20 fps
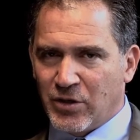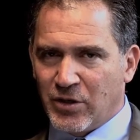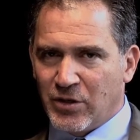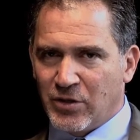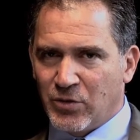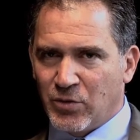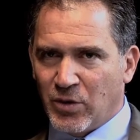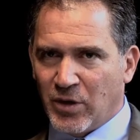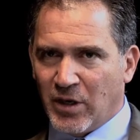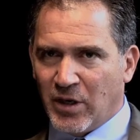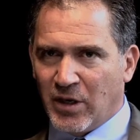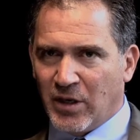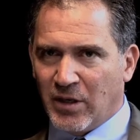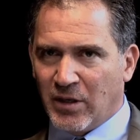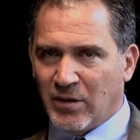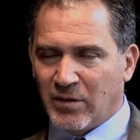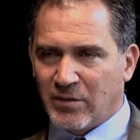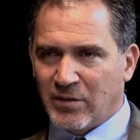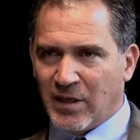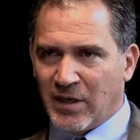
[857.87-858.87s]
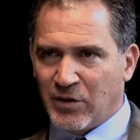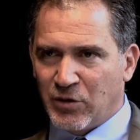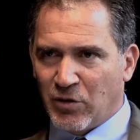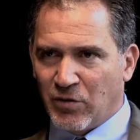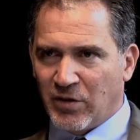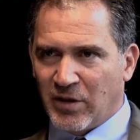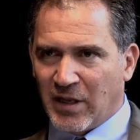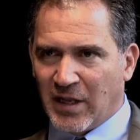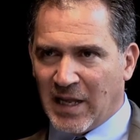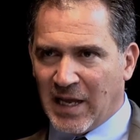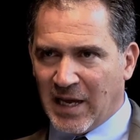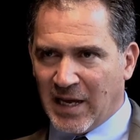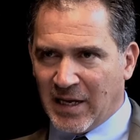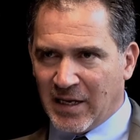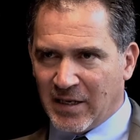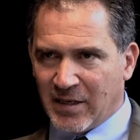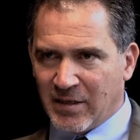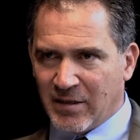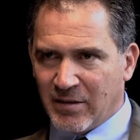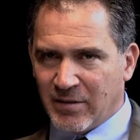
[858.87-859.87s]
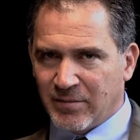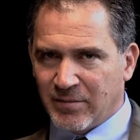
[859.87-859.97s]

Israel takes over the land,